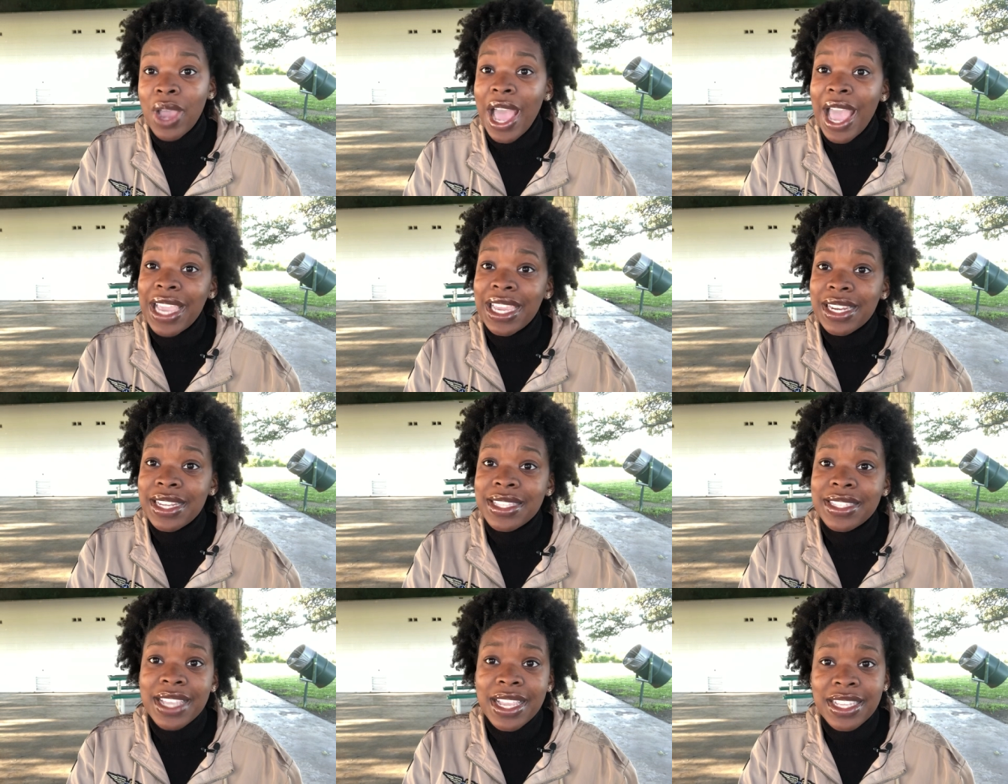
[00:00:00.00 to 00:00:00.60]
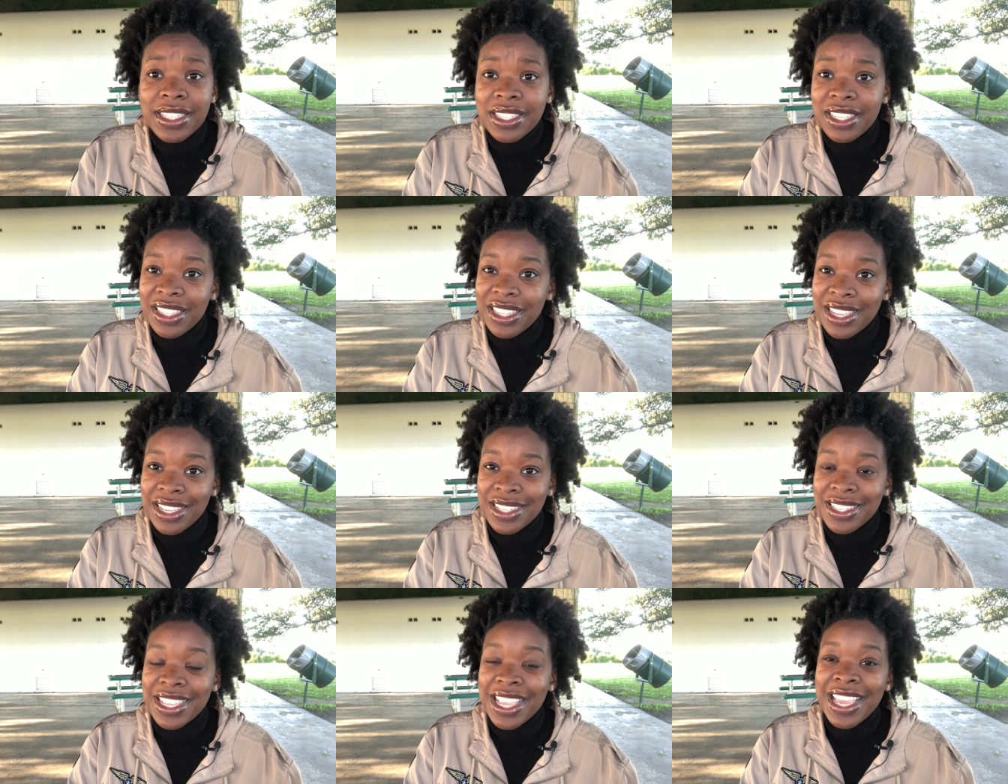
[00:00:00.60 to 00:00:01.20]
I can attest to
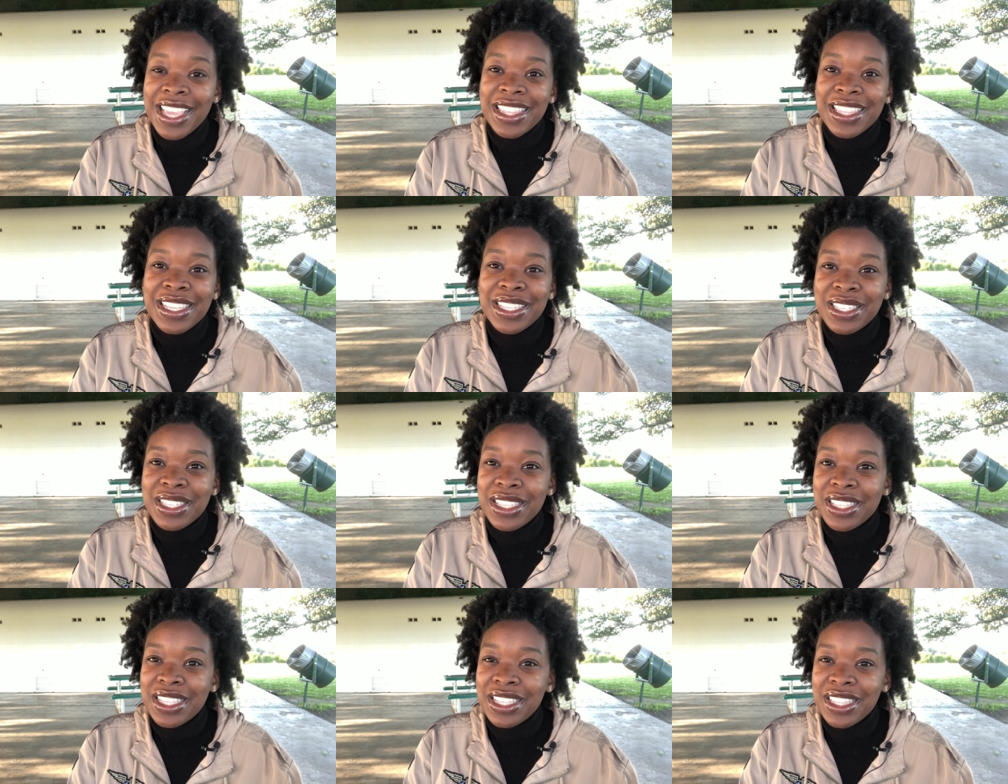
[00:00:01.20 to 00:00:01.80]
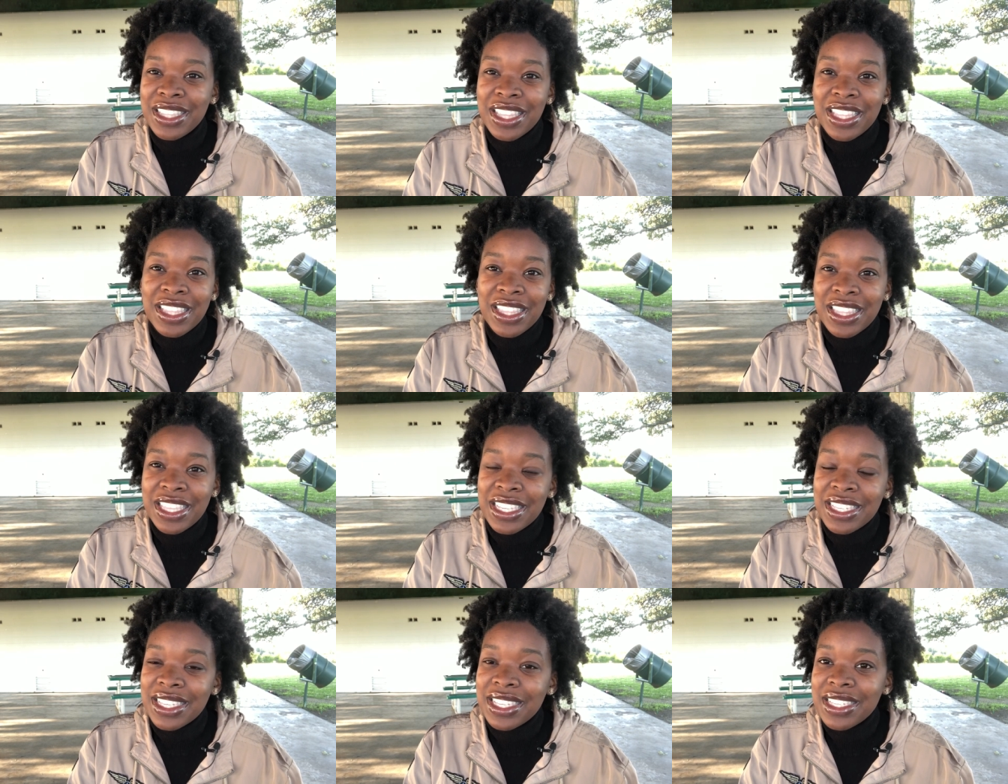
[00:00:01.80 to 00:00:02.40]
this. This
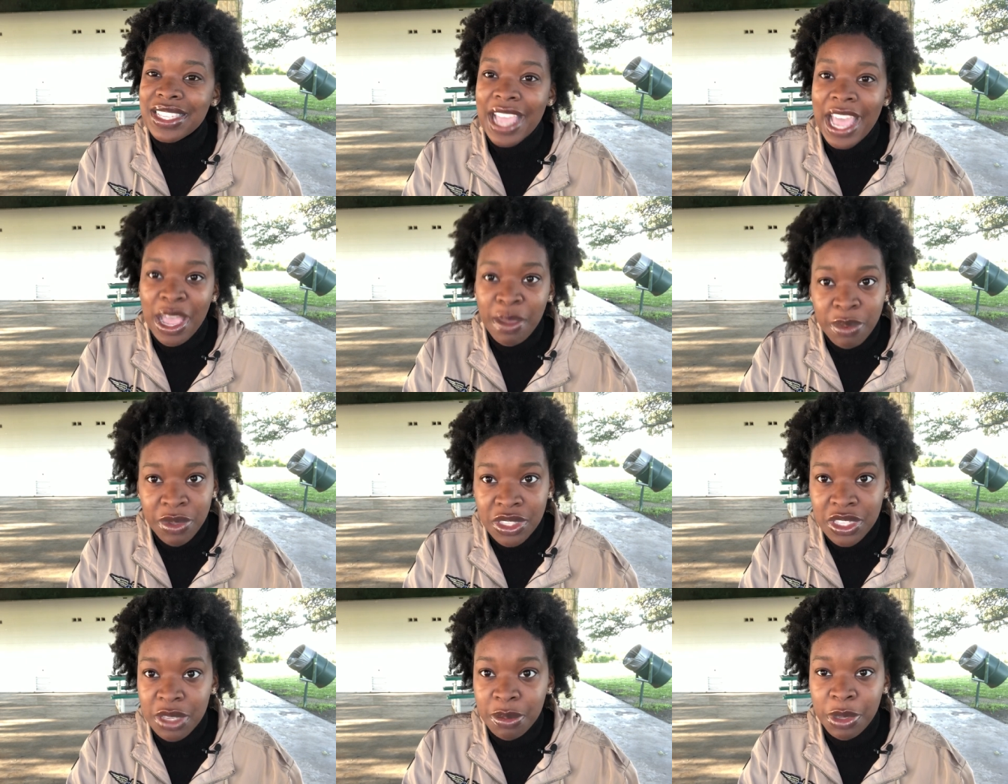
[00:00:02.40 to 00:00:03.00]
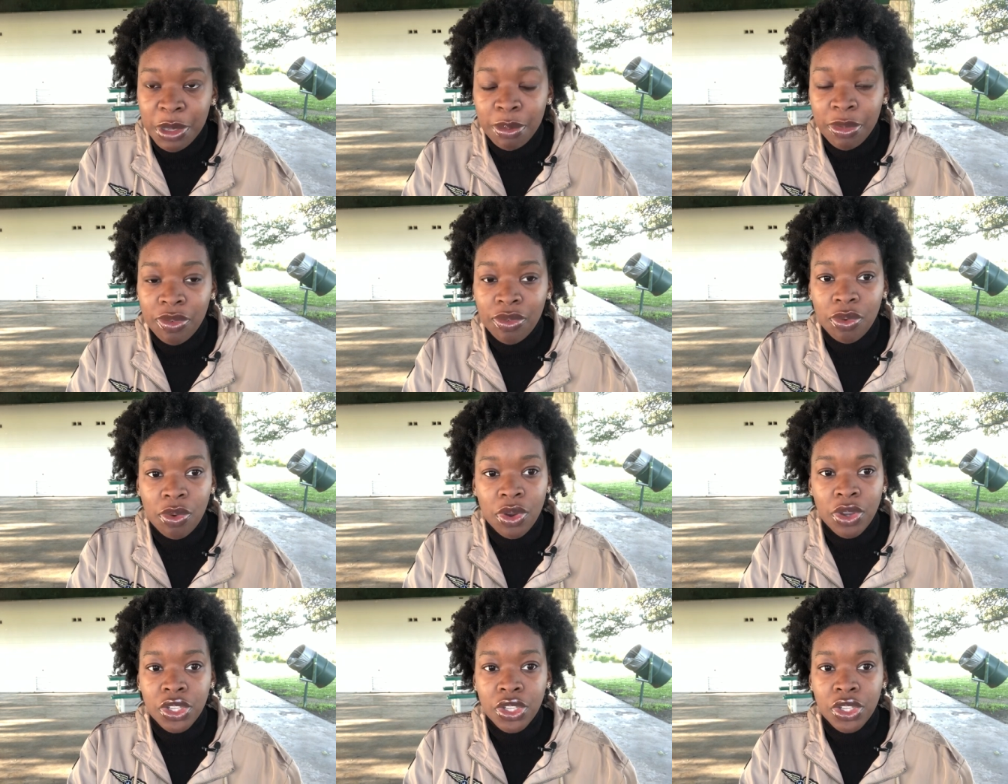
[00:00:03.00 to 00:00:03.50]
this has happened to me before.